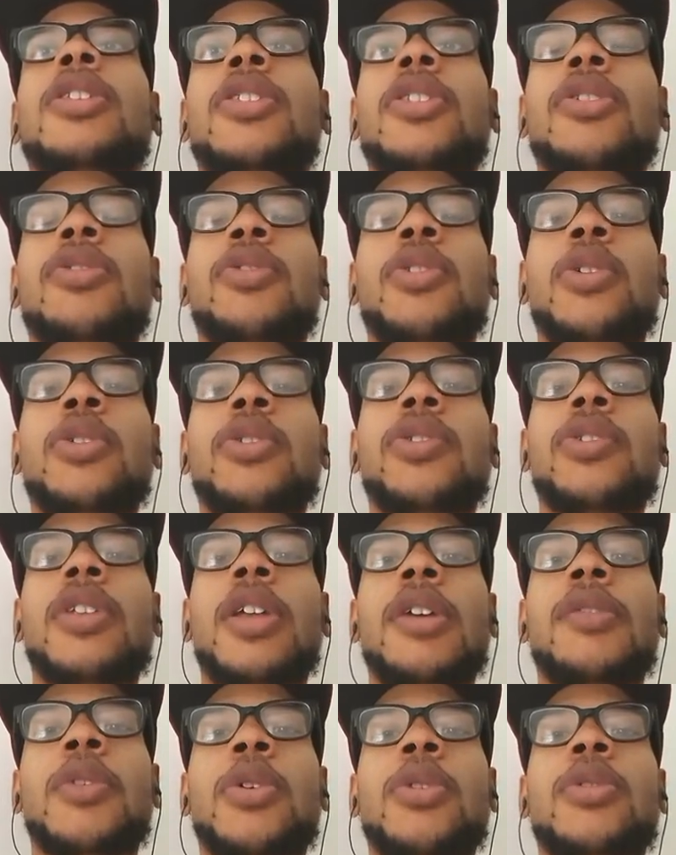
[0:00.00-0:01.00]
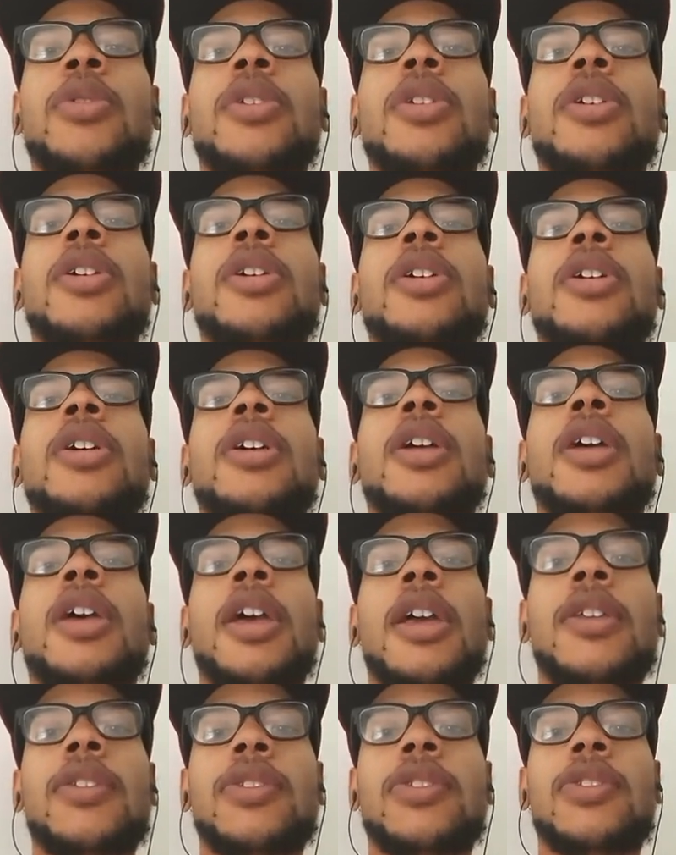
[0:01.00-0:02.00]
The first level
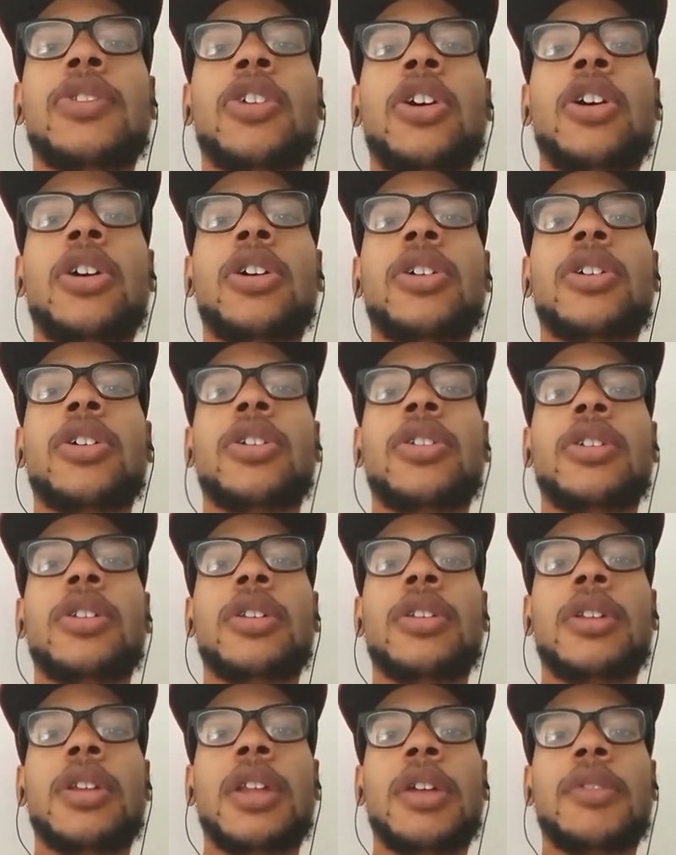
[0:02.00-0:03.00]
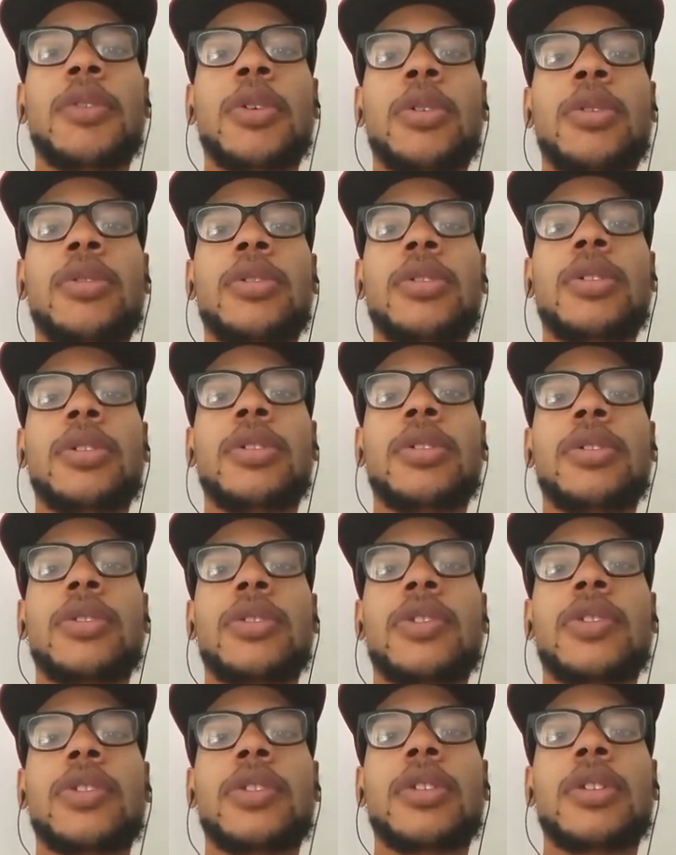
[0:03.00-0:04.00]
has dog level.
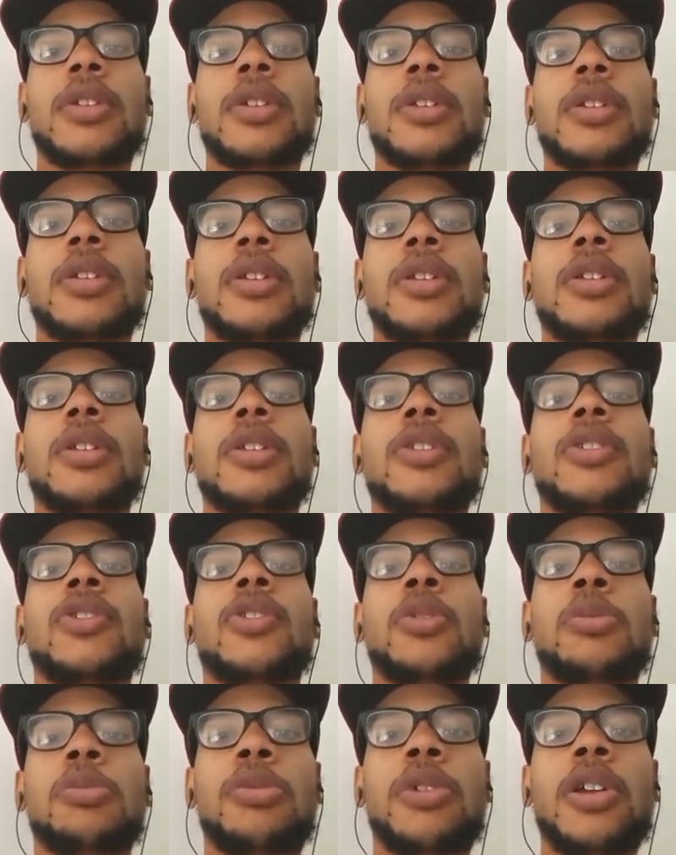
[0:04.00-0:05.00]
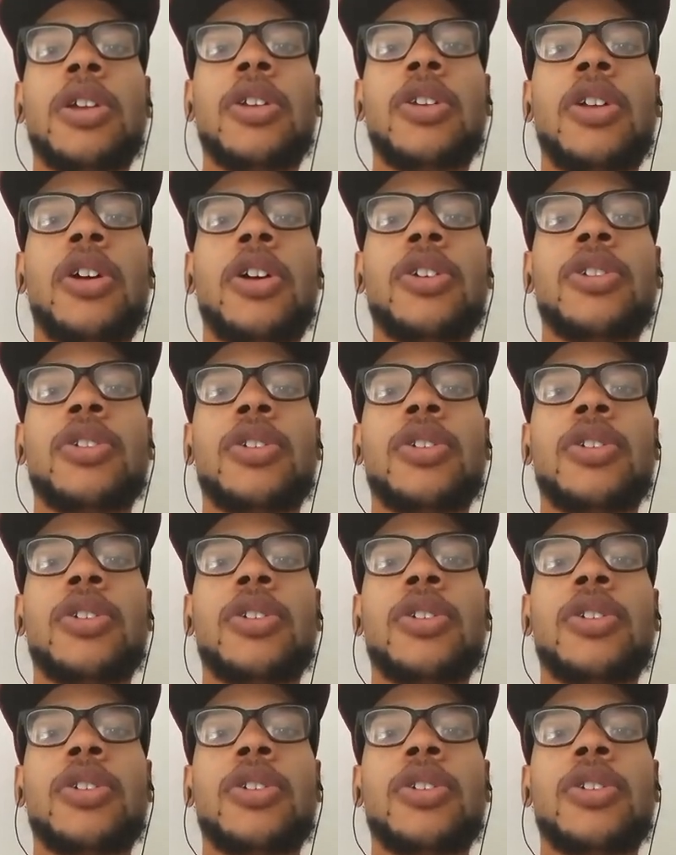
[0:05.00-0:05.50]
So bring along